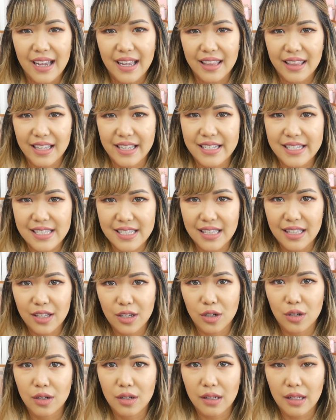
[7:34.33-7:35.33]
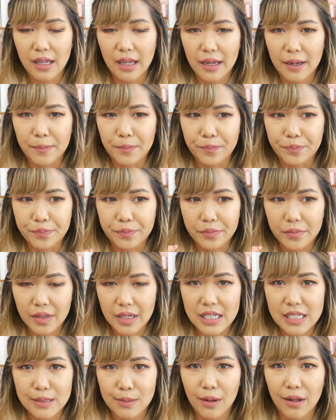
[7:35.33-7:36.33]
this little
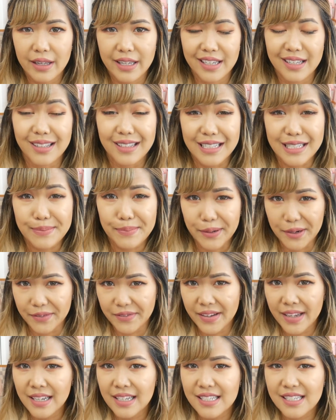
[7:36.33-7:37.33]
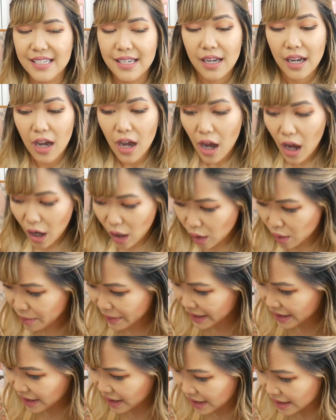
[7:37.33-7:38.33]
small heel is perfect. Oh my
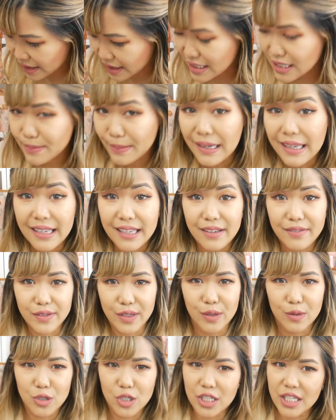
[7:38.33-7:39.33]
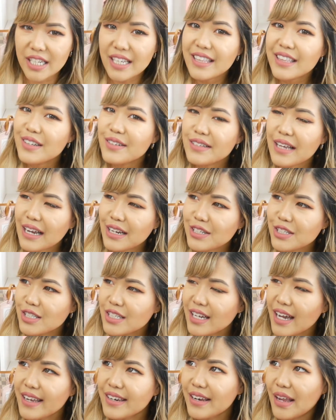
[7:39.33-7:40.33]
god, speaking of Gucci, there's
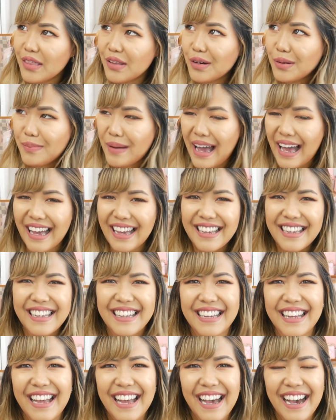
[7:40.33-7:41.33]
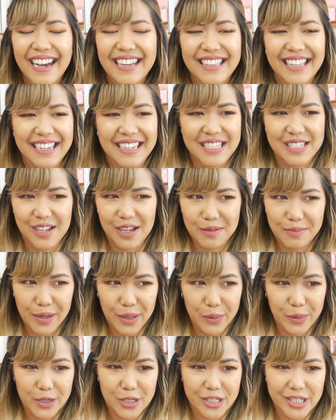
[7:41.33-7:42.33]
actually another bag that is on my
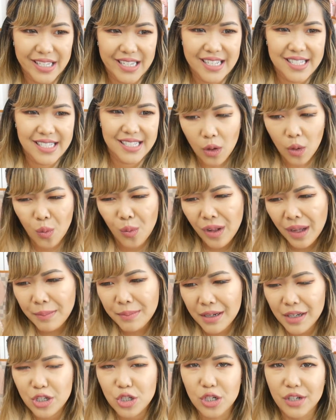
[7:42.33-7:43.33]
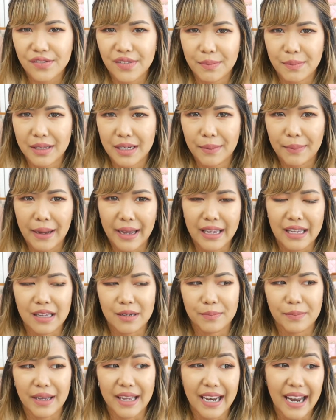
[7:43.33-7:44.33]
wish list. Well, I'm not sure if I'm gonna buy
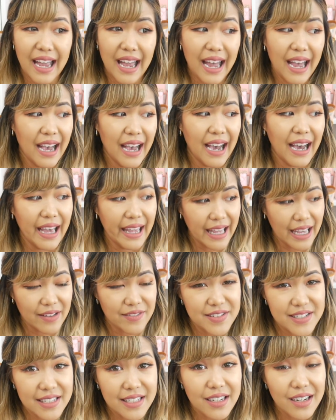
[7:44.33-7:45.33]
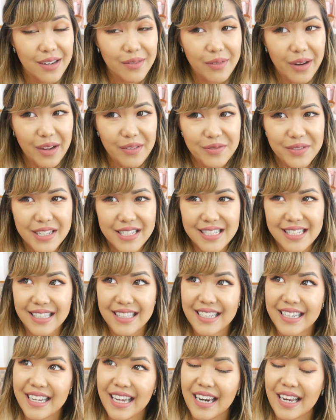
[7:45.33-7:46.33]
it, but I have seen it around
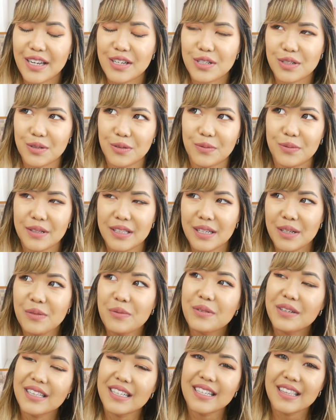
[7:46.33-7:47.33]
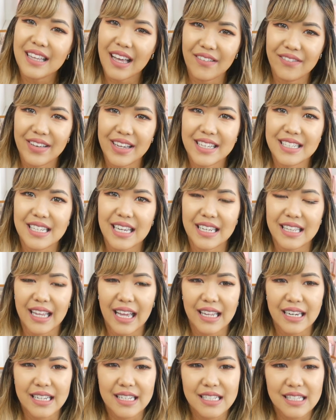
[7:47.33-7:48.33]
recently and I do really, really love it. And
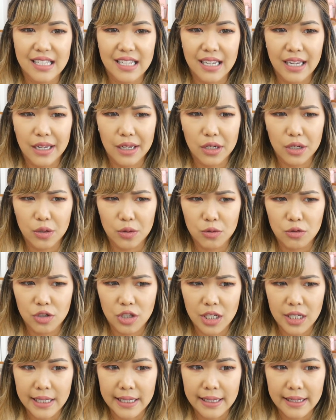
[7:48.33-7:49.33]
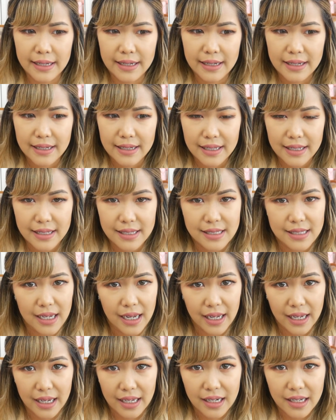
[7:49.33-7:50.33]
that is the Gucci
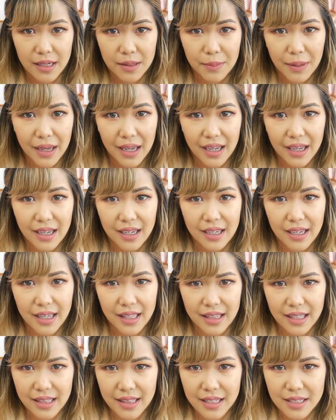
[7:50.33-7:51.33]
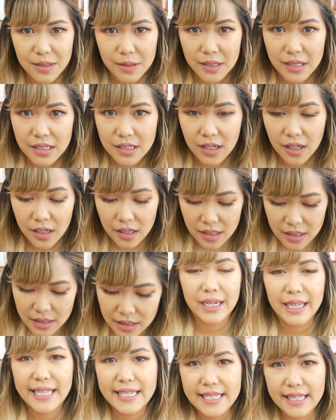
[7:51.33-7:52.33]
Diana bag, I think that's what it's called.
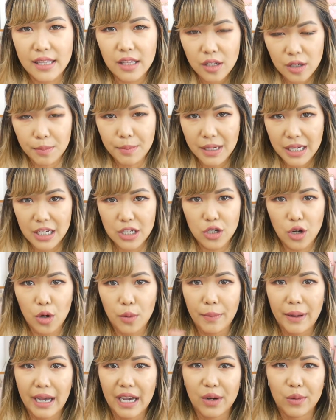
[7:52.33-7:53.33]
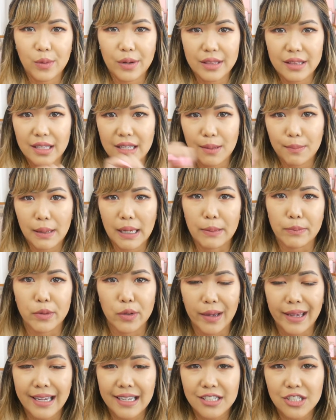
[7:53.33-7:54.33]
It's a little mini tote bag with the bamboo
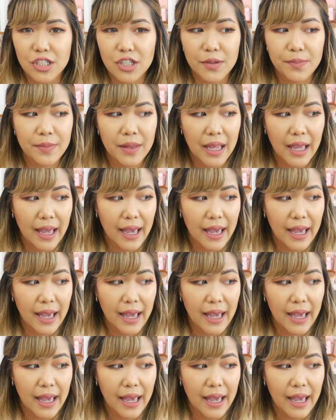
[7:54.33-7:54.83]
handle,